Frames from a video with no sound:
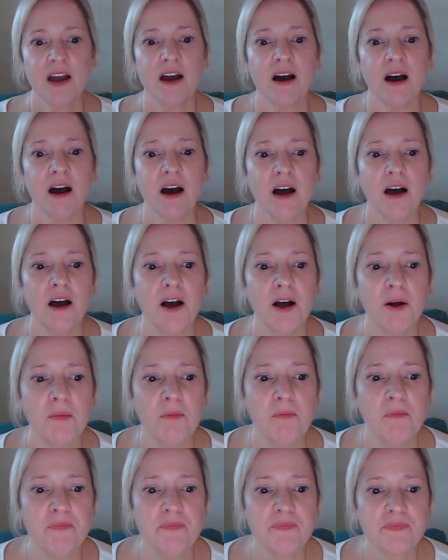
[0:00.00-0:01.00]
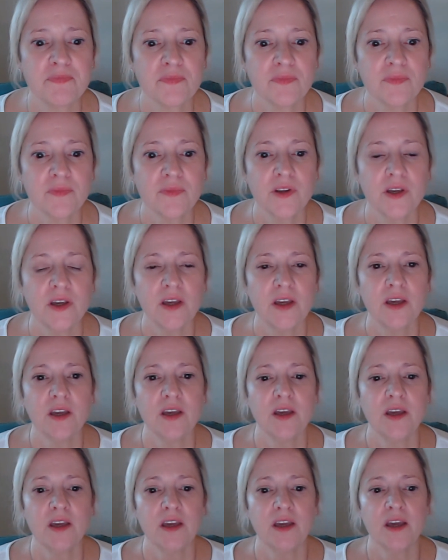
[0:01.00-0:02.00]
Um,
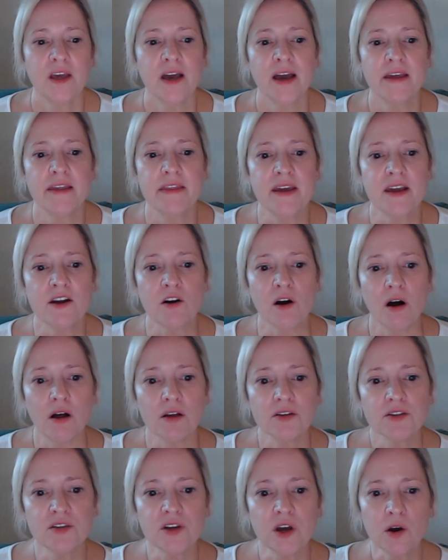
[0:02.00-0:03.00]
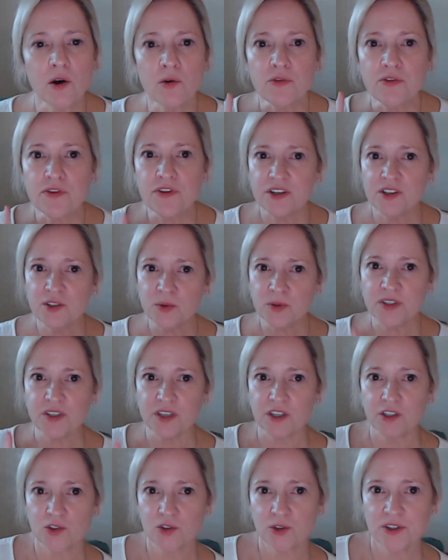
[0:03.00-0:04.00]
I think also this was
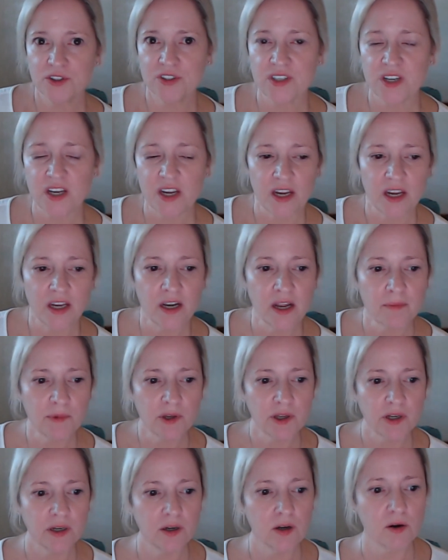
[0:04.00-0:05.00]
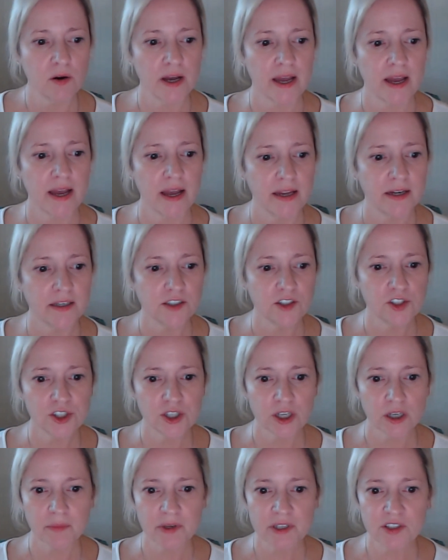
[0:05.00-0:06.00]
interesting. I'm going to go ahead and
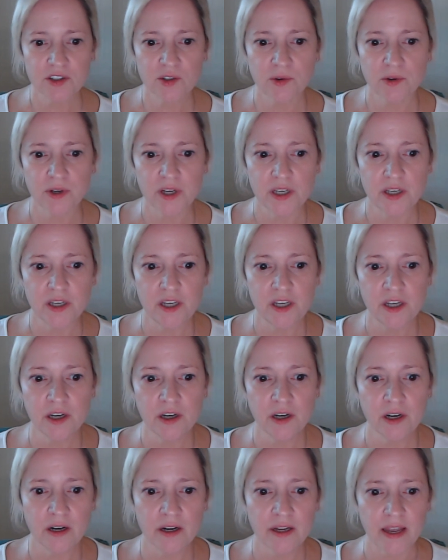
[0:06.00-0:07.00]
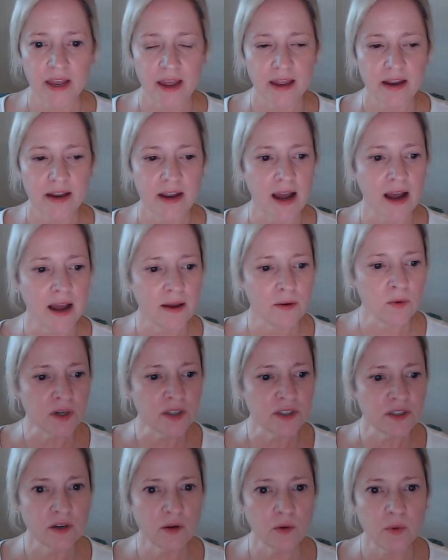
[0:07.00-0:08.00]
share my screen here again. I
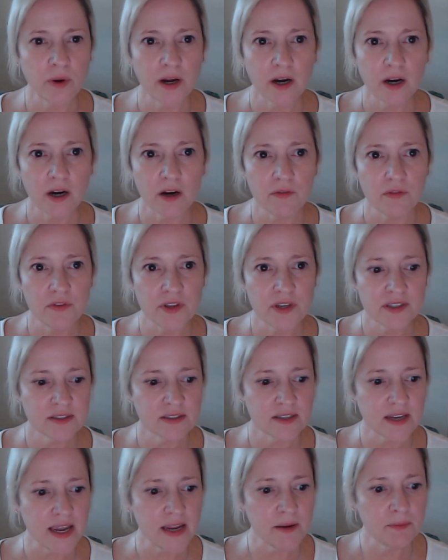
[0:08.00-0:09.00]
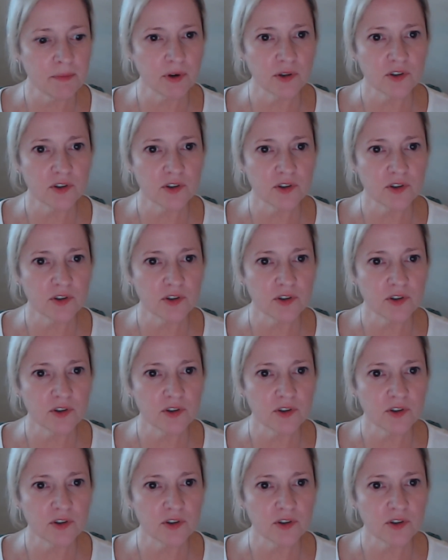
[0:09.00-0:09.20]
wasn't aware of this April